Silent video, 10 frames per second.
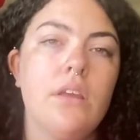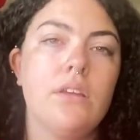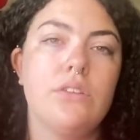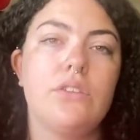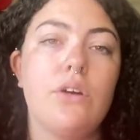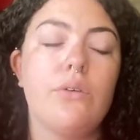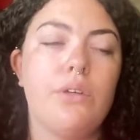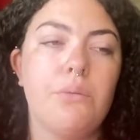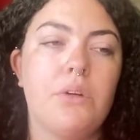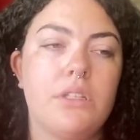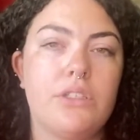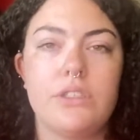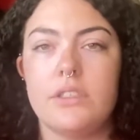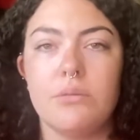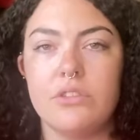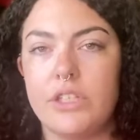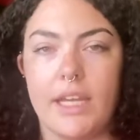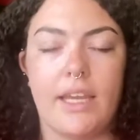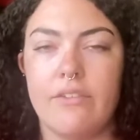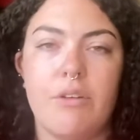So you want to just double
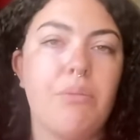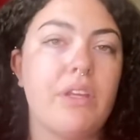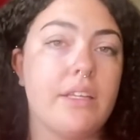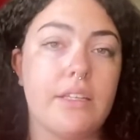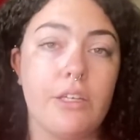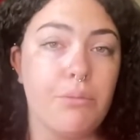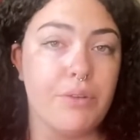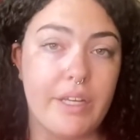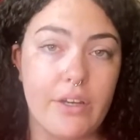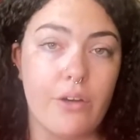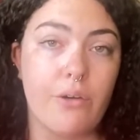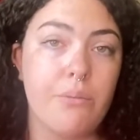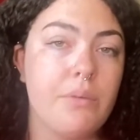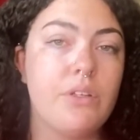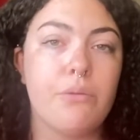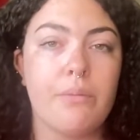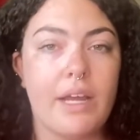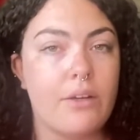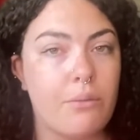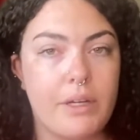check every plant that you bring home, no
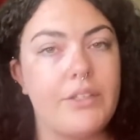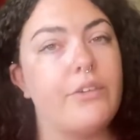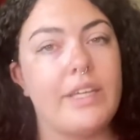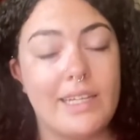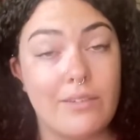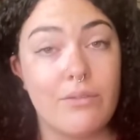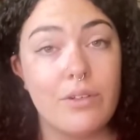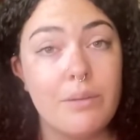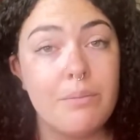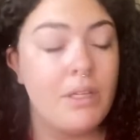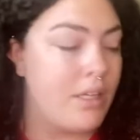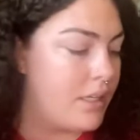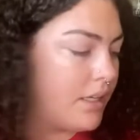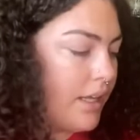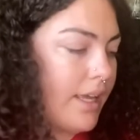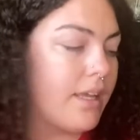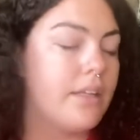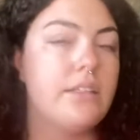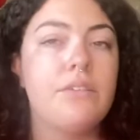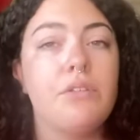matter where you get it from.
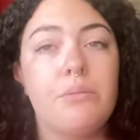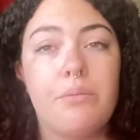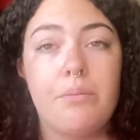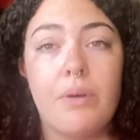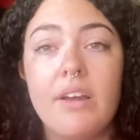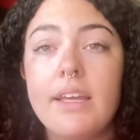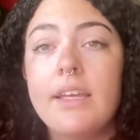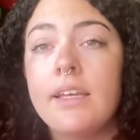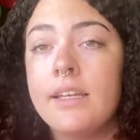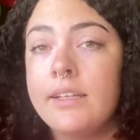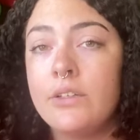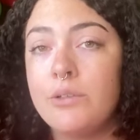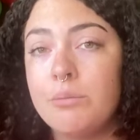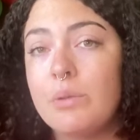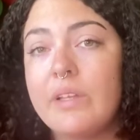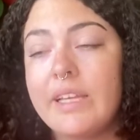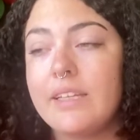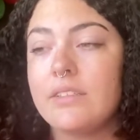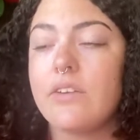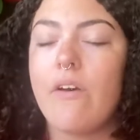And if you're buying a new
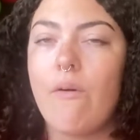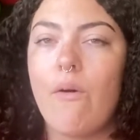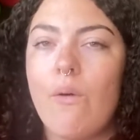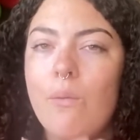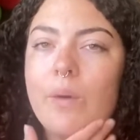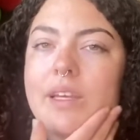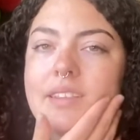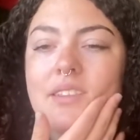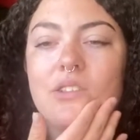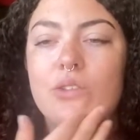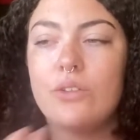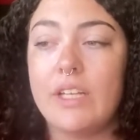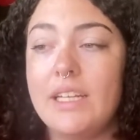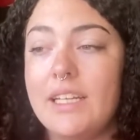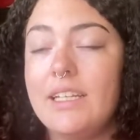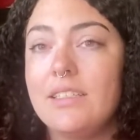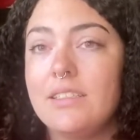plant, always treat it